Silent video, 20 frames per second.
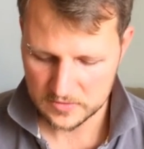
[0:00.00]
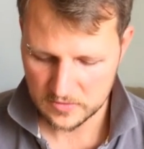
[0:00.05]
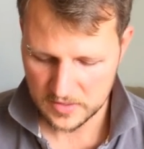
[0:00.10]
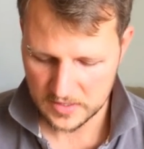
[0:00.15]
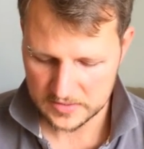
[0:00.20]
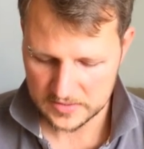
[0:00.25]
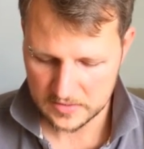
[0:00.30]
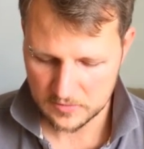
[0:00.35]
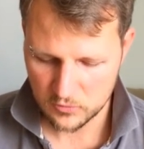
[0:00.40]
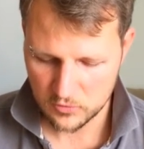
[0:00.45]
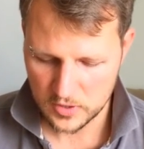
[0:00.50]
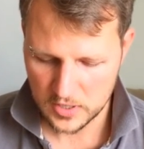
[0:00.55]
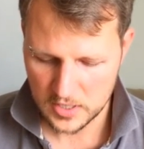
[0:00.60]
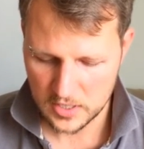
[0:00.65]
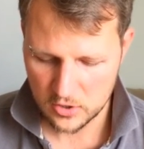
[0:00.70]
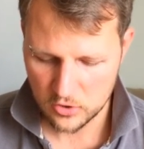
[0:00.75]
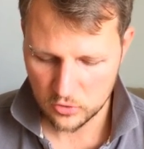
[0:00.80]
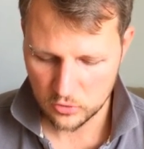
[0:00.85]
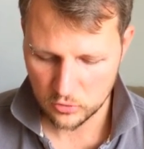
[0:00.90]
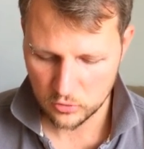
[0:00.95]
So there's some
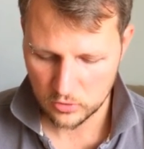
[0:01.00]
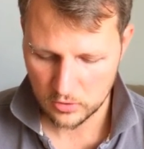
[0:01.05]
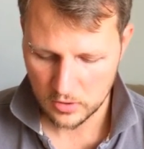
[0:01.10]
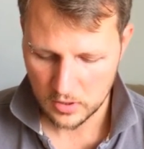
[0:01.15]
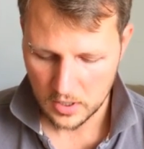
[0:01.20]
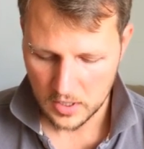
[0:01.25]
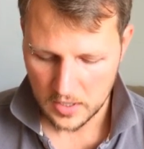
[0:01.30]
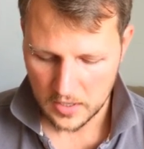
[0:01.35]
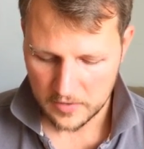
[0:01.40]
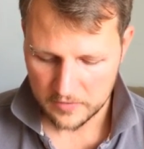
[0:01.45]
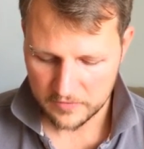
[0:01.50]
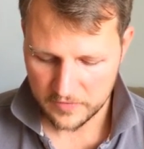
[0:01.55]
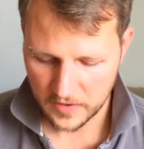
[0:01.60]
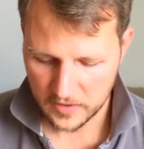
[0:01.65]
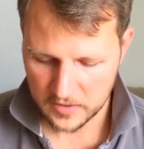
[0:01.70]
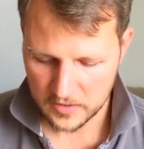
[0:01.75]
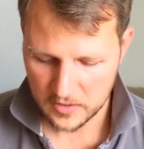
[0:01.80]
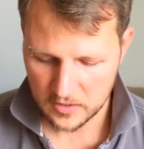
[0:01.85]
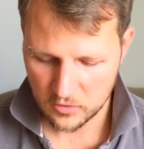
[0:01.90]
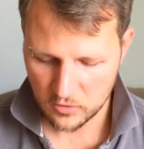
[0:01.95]
really cool,
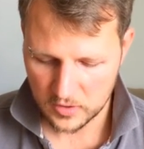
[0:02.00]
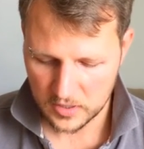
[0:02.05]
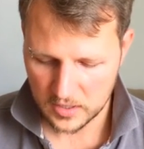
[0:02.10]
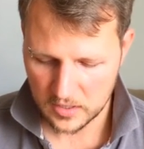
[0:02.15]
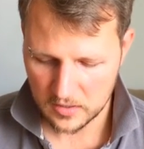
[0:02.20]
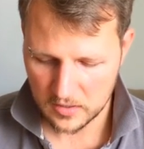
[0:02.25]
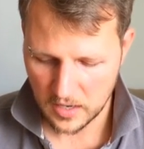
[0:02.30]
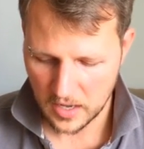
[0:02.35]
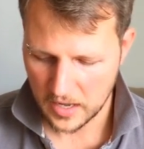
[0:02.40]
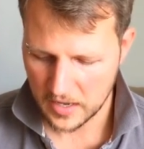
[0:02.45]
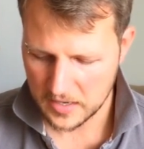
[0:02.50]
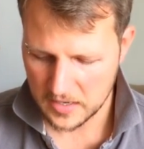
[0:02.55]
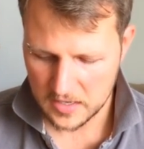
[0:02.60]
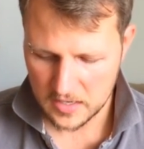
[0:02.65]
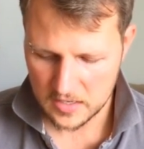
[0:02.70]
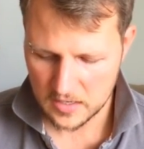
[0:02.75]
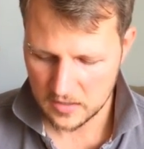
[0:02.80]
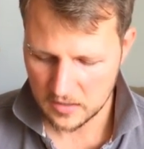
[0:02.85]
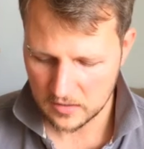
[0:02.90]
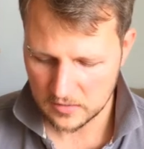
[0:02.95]
funky looking high
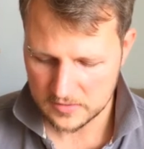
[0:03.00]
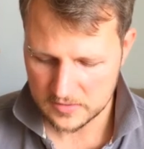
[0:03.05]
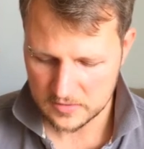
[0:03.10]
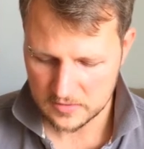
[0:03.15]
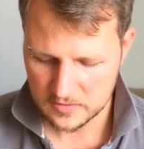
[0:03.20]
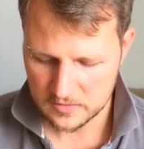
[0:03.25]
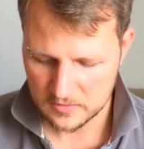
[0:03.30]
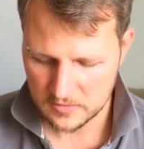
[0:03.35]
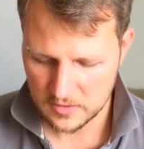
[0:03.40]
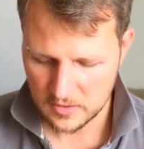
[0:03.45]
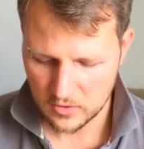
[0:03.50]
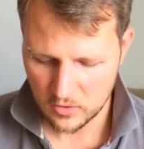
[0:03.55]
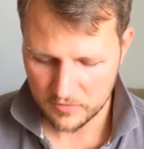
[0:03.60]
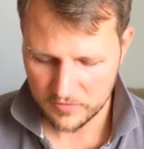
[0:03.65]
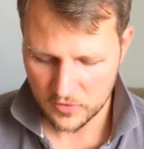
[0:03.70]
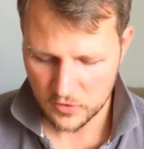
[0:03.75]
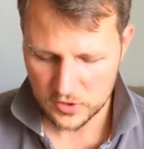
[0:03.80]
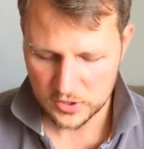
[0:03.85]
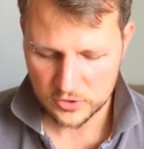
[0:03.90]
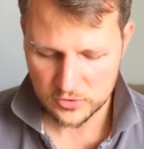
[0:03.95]
heels and, you know,
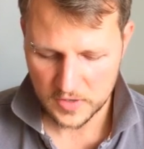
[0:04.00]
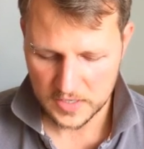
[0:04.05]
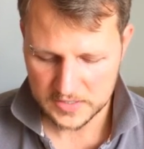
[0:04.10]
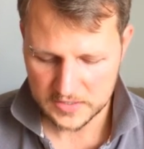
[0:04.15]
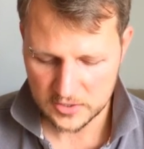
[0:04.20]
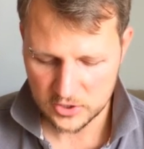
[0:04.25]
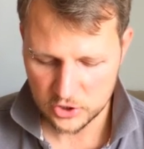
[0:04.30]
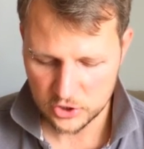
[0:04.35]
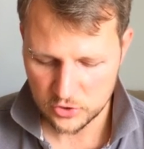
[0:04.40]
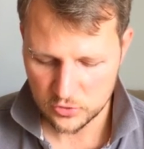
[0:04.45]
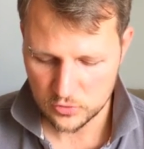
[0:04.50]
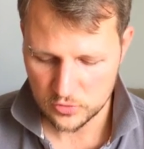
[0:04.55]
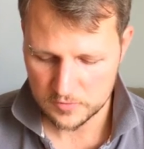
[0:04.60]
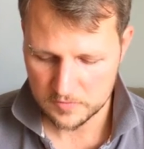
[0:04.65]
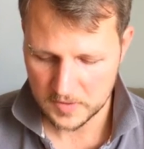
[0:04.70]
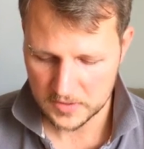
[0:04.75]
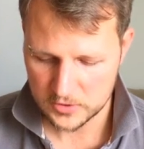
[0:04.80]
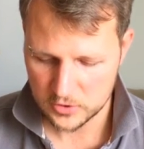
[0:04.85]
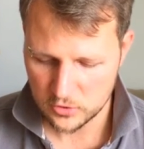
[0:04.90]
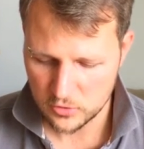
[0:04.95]
very dressy shoes.
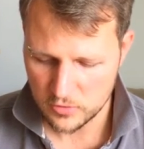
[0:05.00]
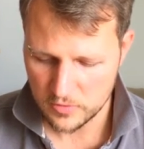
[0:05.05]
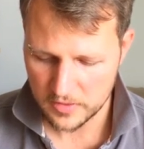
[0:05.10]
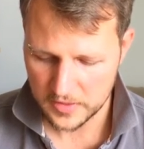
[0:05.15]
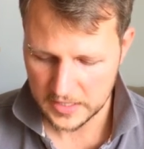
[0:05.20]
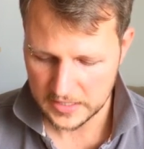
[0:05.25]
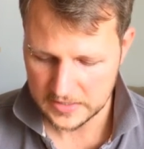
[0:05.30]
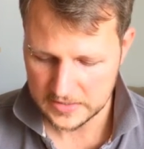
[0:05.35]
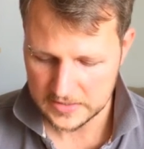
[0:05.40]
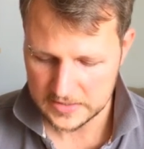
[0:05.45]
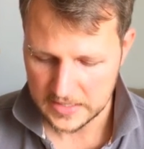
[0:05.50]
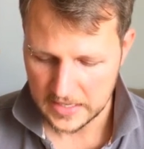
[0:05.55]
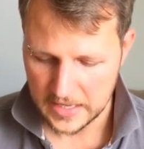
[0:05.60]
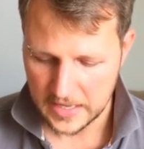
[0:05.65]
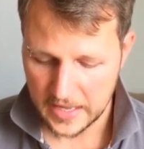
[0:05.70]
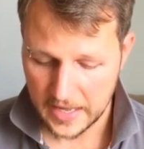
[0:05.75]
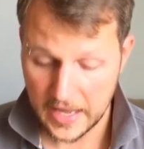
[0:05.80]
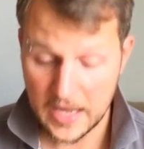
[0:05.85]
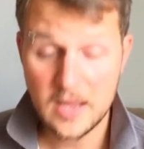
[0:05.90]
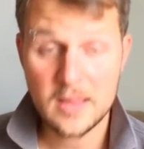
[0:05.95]
But two things:
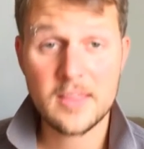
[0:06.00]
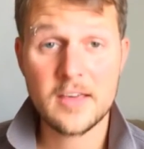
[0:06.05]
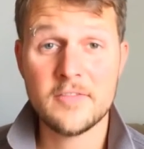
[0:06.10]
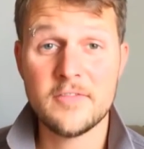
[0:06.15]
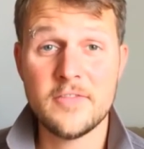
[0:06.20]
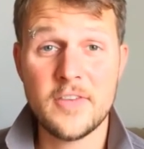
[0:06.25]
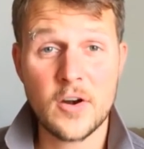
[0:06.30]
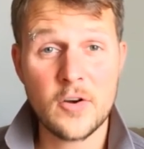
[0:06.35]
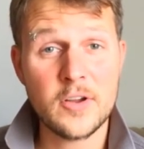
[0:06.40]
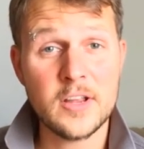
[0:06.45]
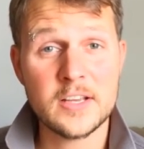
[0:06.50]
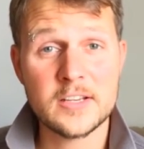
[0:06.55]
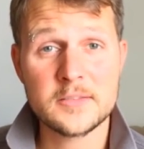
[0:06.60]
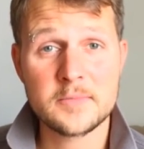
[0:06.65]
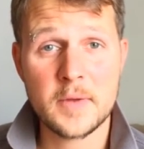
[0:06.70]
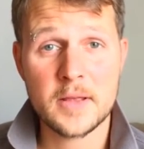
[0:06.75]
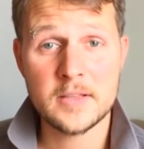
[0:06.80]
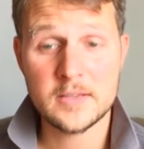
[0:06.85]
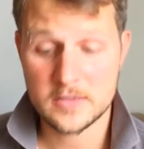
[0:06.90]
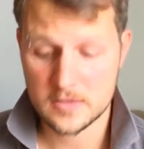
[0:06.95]
A, they're very
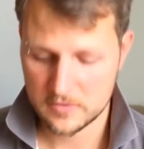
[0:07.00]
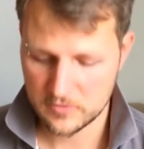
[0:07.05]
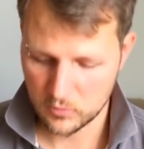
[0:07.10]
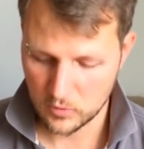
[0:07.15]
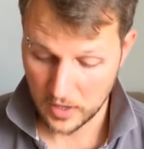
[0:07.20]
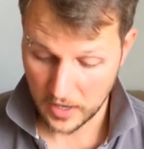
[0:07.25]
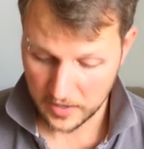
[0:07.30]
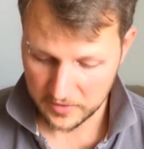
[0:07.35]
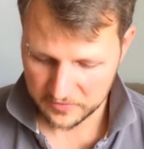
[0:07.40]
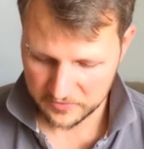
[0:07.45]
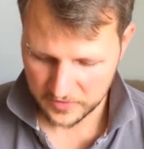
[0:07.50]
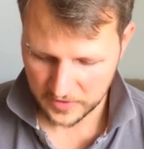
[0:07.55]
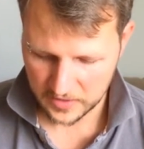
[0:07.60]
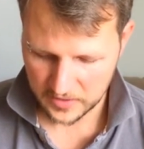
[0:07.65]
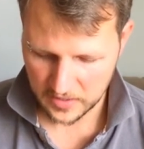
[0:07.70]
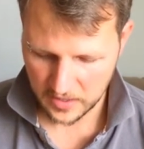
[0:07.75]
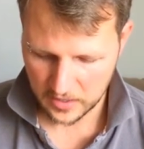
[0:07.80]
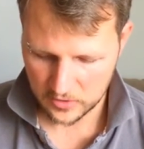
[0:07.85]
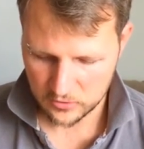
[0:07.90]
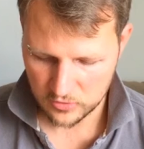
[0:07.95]
expensive. Well, I
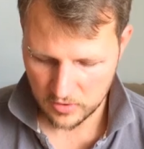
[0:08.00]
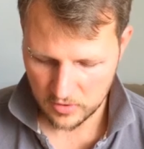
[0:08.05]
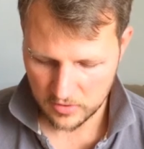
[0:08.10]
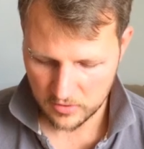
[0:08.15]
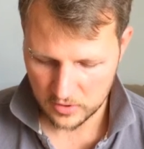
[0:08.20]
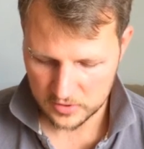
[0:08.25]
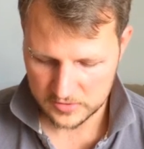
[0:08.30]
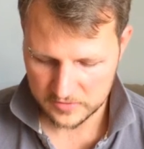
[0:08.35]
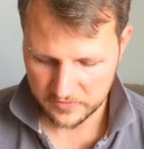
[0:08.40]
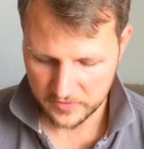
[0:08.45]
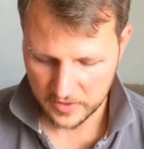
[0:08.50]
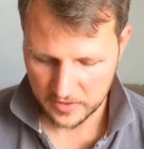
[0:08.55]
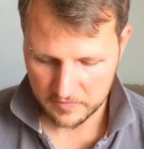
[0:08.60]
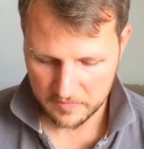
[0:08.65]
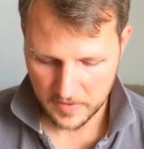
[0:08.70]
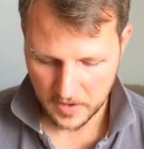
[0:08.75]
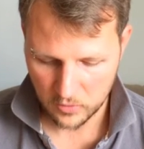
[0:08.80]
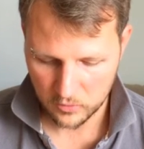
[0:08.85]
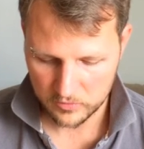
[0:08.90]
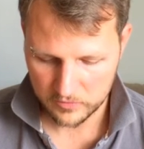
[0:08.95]
find
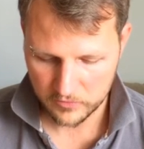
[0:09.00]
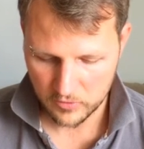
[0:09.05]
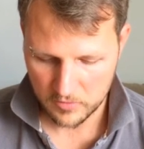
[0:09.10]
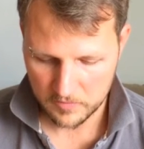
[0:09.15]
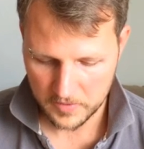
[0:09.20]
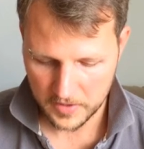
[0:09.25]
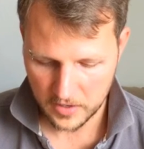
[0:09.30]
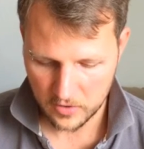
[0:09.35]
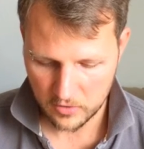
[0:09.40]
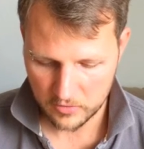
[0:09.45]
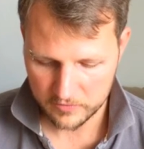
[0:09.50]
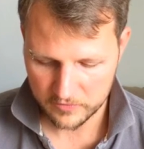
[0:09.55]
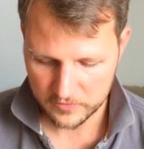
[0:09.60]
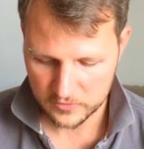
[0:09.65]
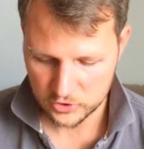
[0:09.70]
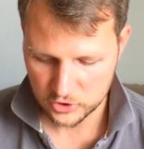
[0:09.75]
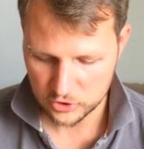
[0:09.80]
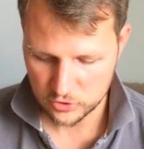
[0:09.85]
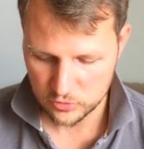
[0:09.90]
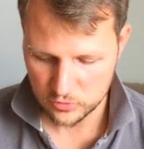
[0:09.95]
£135 for a pair of
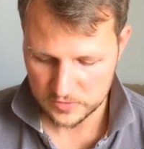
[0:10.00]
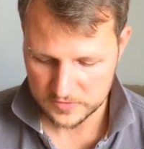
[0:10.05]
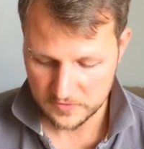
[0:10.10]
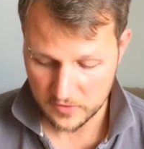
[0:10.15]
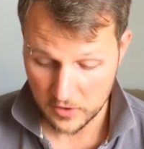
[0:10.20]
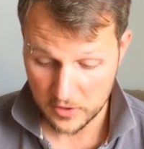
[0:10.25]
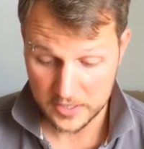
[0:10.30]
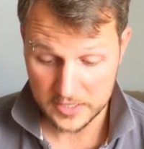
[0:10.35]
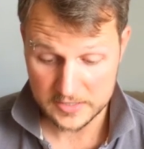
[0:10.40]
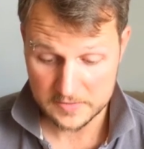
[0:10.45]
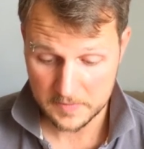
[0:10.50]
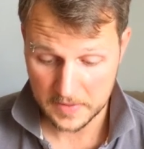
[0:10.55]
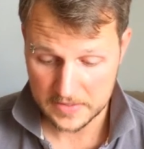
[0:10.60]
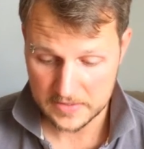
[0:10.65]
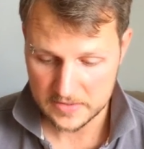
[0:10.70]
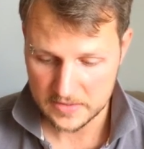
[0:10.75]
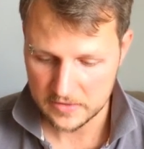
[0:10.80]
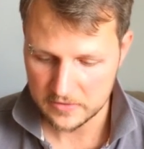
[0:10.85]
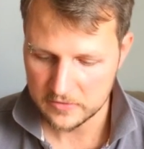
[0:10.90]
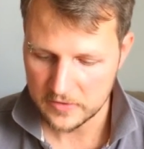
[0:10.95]
shoes very
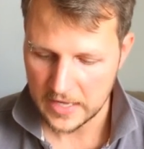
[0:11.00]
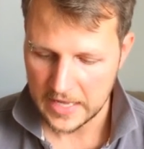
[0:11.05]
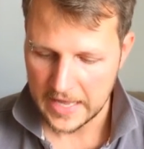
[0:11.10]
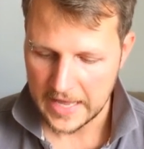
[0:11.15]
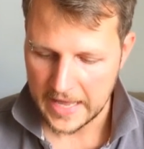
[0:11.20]
expensive.